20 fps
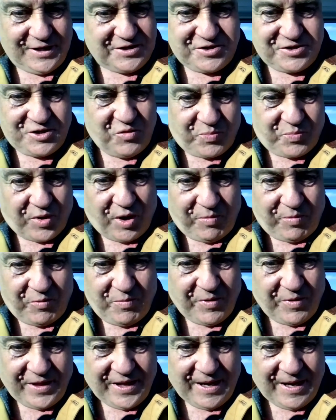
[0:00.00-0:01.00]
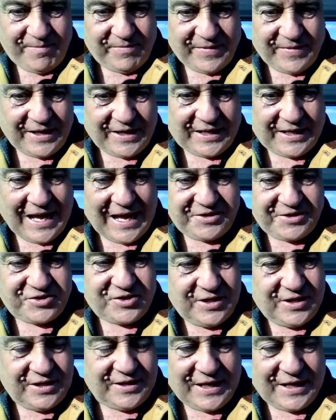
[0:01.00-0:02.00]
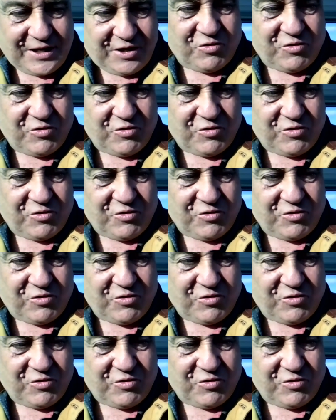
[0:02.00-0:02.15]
There's no problem with them. They're catching it,